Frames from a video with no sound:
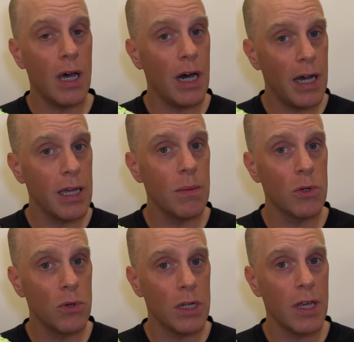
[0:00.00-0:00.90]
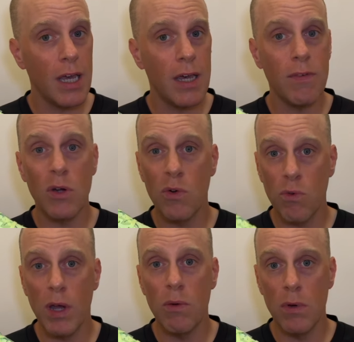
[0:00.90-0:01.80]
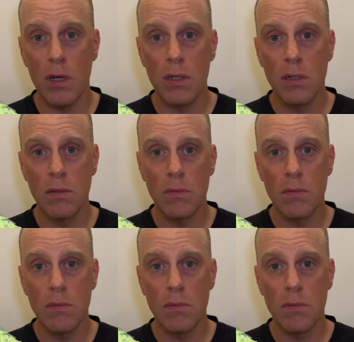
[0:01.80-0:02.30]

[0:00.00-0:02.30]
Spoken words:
I am going to have a great run.